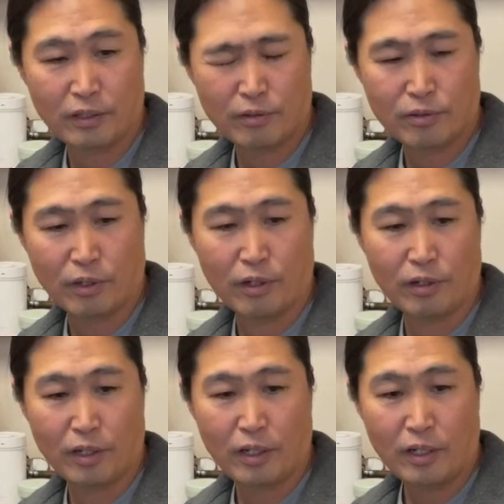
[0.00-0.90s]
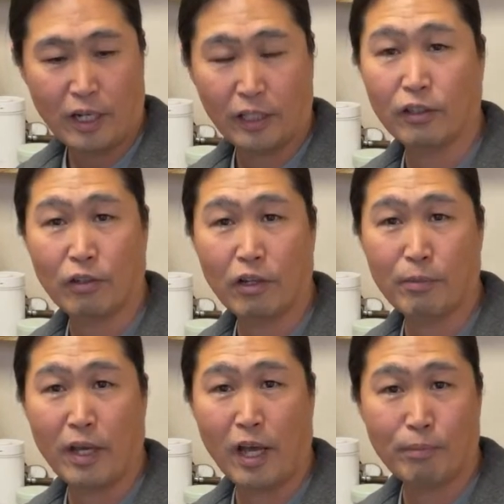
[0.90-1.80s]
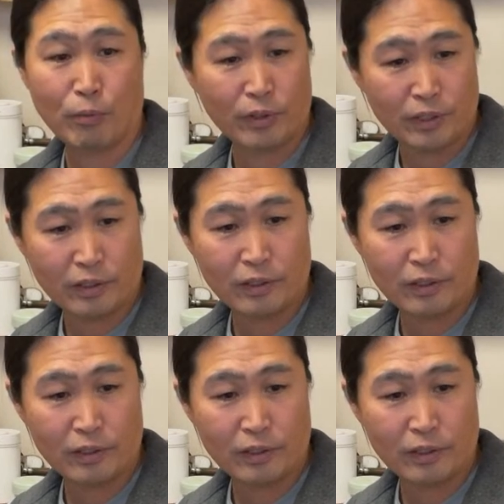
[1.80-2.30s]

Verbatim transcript: So, I think you're gonna be happy with it.